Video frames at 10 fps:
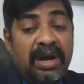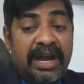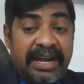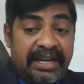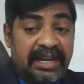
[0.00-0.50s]

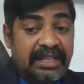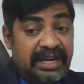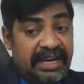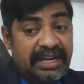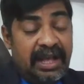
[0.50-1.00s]
enter the
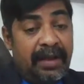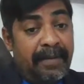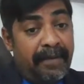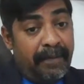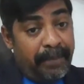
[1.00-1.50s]
data,
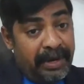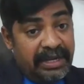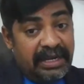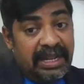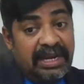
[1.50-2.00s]

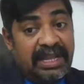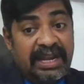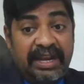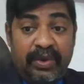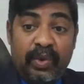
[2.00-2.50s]
particularly
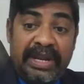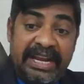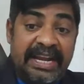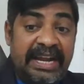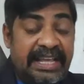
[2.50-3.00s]
into
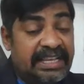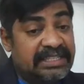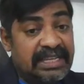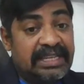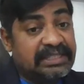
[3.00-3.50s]

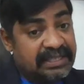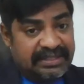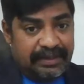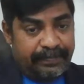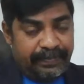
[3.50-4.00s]
EDC
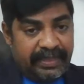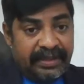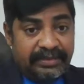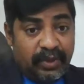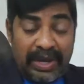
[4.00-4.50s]
system.
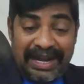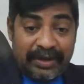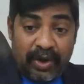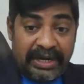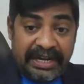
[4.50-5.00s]
So
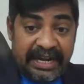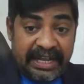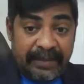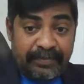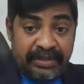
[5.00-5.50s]
electronic data
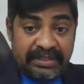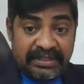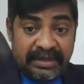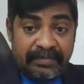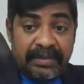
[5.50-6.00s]
capture
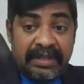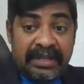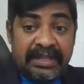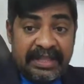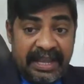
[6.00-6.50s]
system,
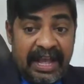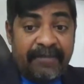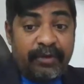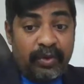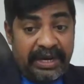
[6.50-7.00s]
they
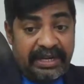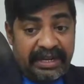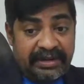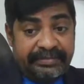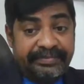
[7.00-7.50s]
have to
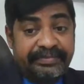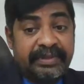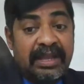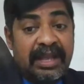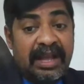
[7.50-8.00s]
enter
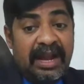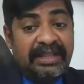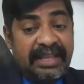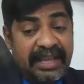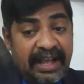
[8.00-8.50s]

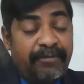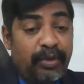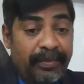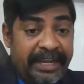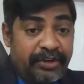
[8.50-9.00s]
and they have
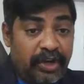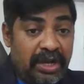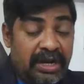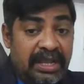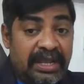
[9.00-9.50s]
to make
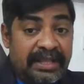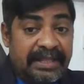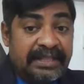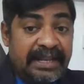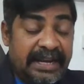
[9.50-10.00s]
sure
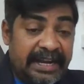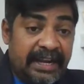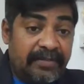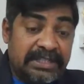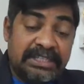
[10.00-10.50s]
that the
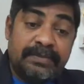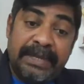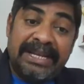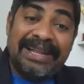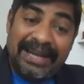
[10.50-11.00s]
data which is
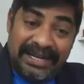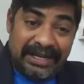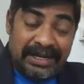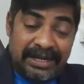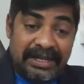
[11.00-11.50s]
being
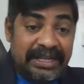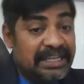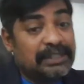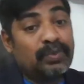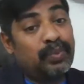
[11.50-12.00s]
entered
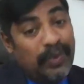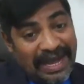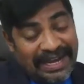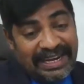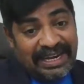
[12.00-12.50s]
is
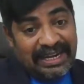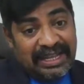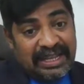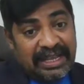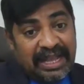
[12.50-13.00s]
valid
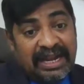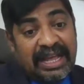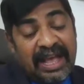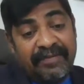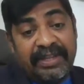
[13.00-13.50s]
and
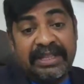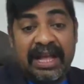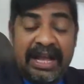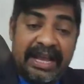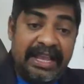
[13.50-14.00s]
having the
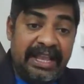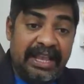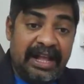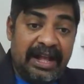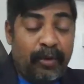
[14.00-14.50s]

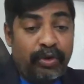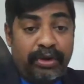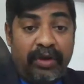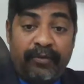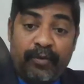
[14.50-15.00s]
high
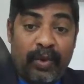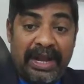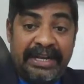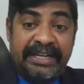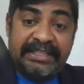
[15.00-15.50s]
amount of
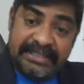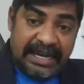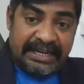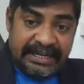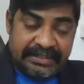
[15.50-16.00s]
quality
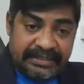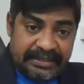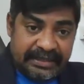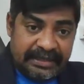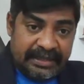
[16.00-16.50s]

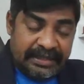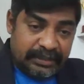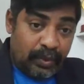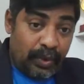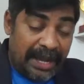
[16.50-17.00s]
standards.
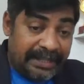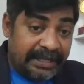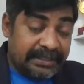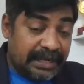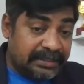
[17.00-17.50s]
So I
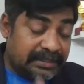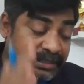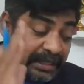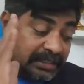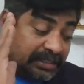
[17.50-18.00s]
think that's
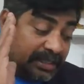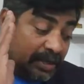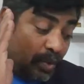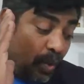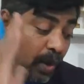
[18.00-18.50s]

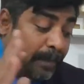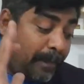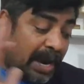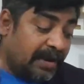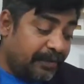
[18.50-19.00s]
the core
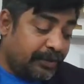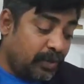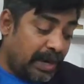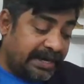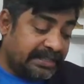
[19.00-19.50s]
part we
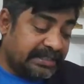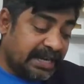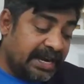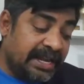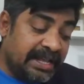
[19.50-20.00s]
should
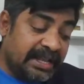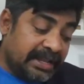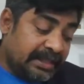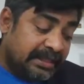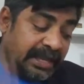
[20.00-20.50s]
understand,
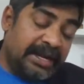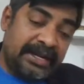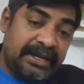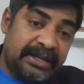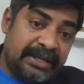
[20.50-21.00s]

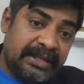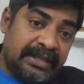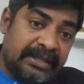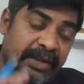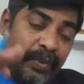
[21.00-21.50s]
that
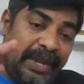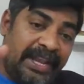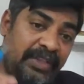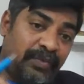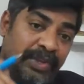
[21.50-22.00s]
the
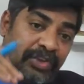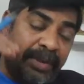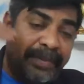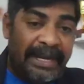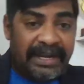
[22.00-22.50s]
queries which
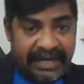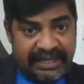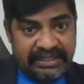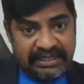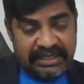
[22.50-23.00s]
are being
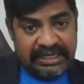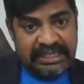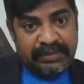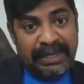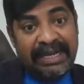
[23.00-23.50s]
raised
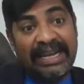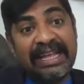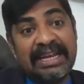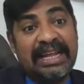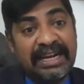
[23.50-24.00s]
is being
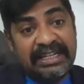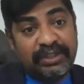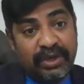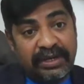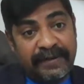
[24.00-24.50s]
clearly
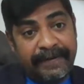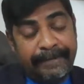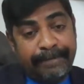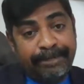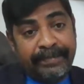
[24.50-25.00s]
understood
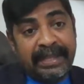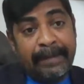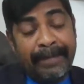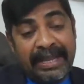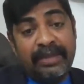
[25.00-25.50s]

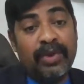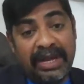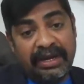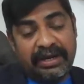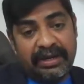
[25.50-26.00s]
by your